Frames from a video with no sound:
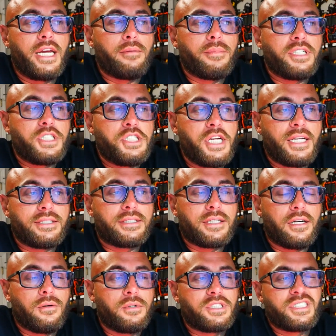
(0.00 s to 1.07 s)
and
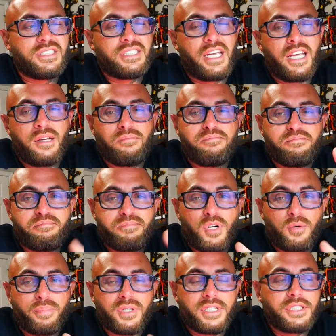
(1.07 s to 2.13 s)
magenta, which is a
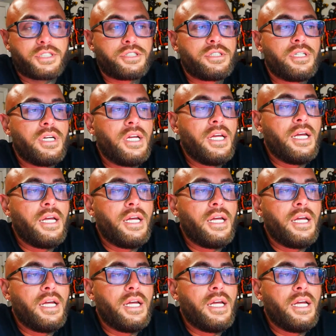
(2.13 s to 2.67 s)
purplish.